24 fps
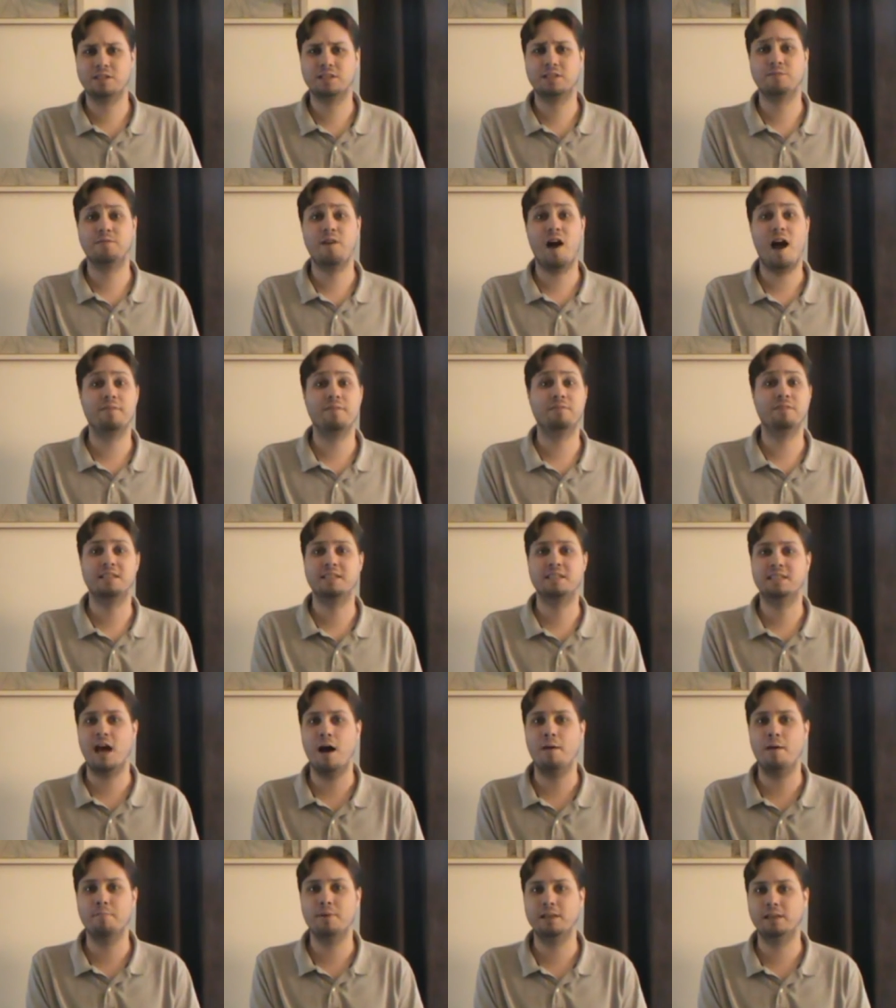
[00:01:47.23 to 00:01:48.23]
to survive the
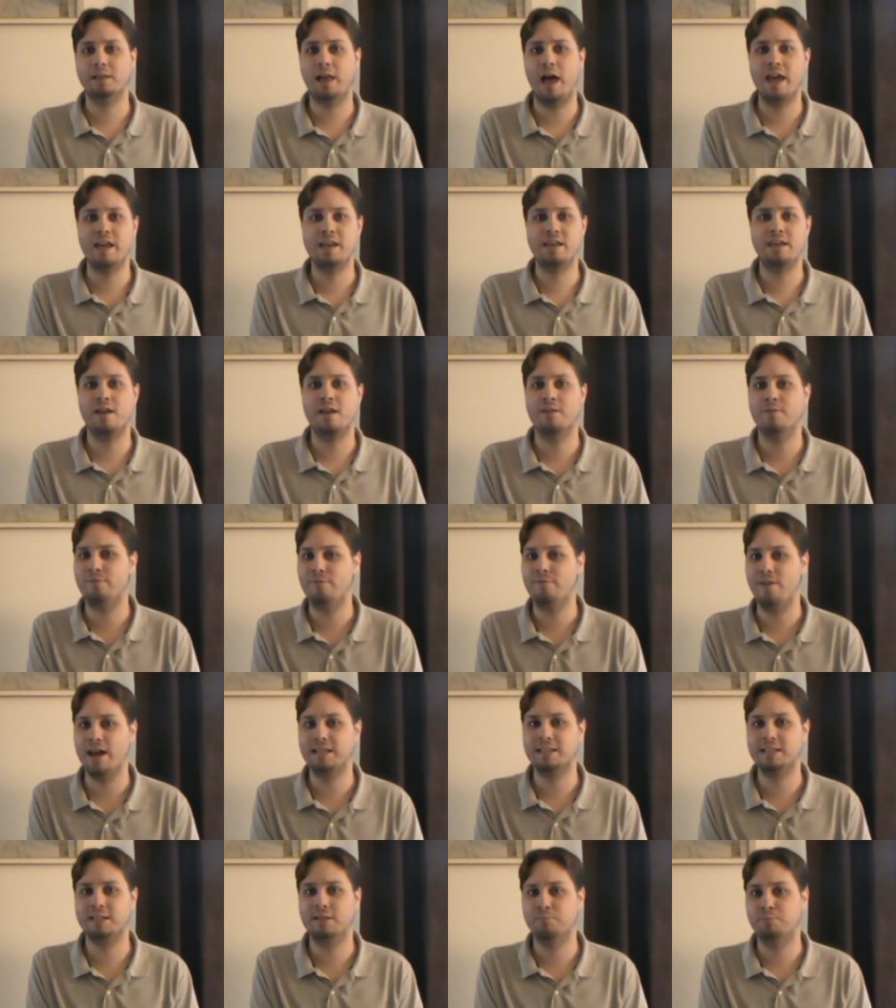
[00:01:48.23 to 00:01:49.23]
zombie-like
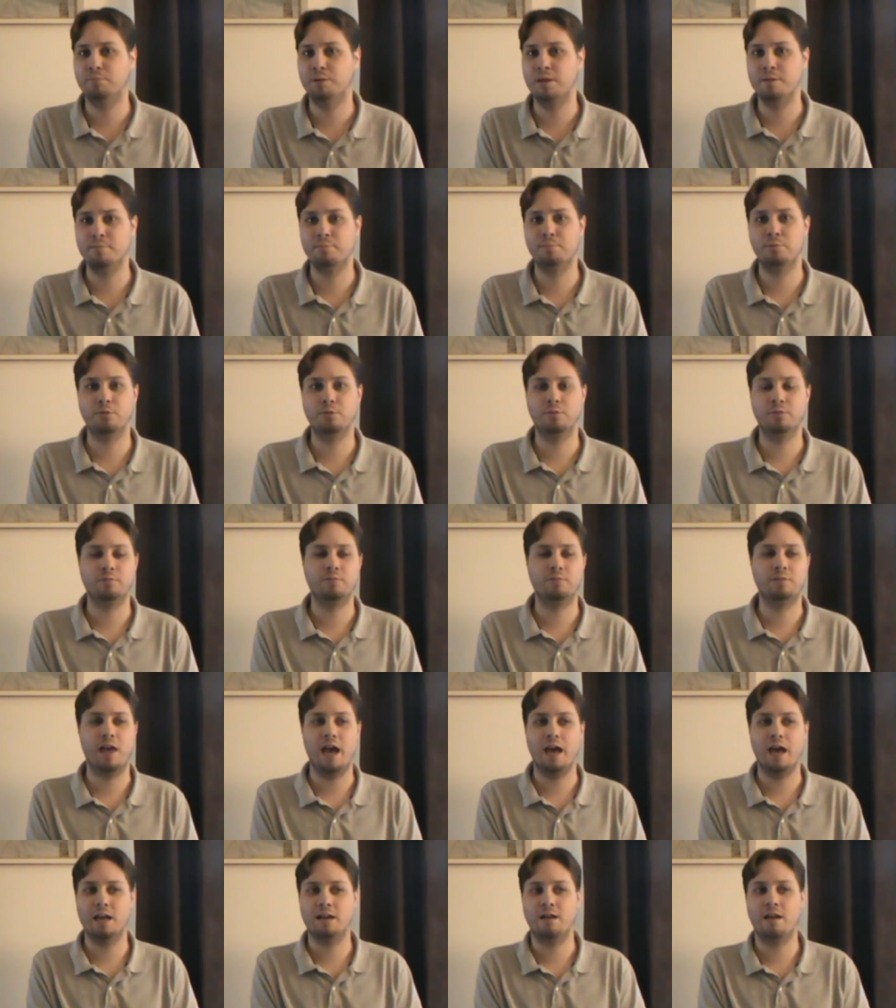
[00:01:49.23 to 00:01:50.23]
infected people
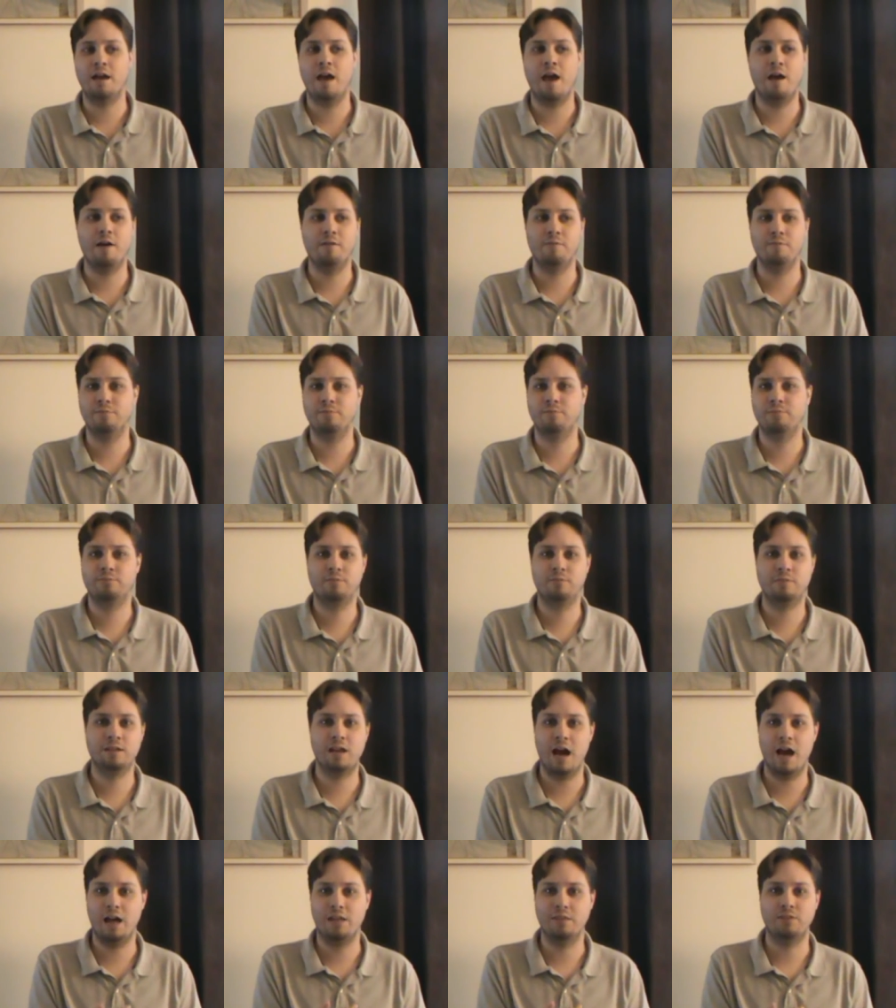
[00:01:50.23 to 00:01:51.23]
that have
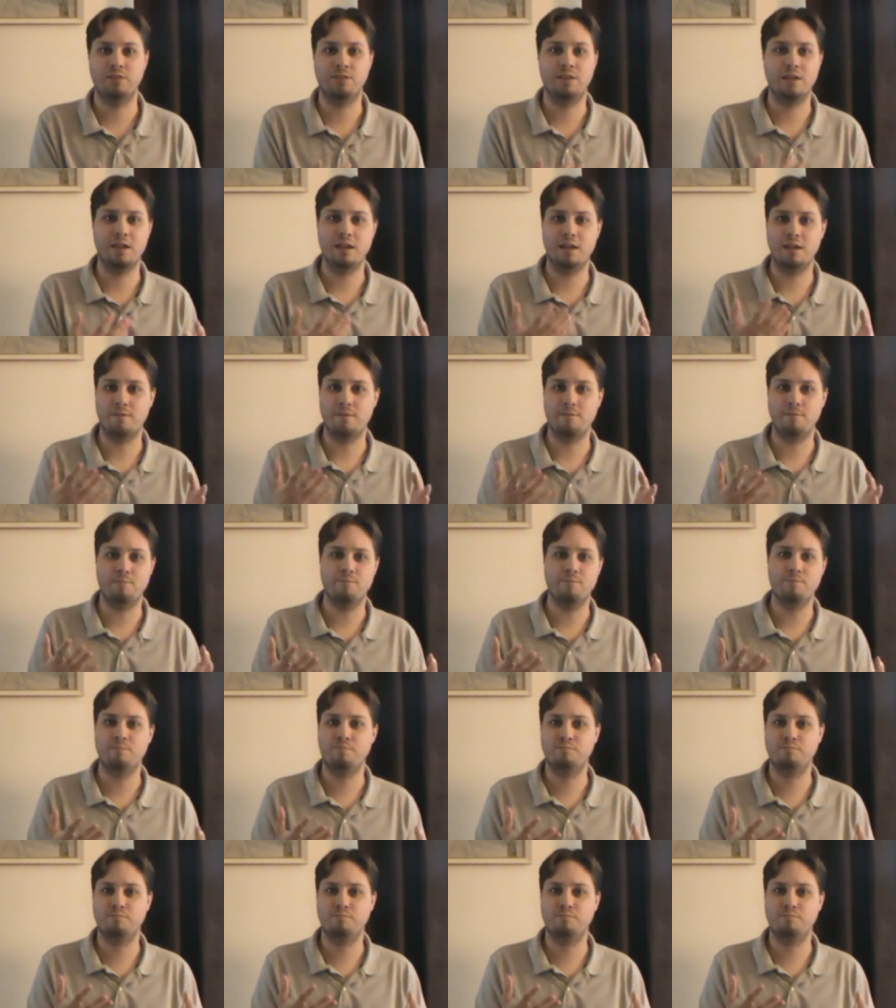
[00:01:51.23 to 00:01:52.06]
got the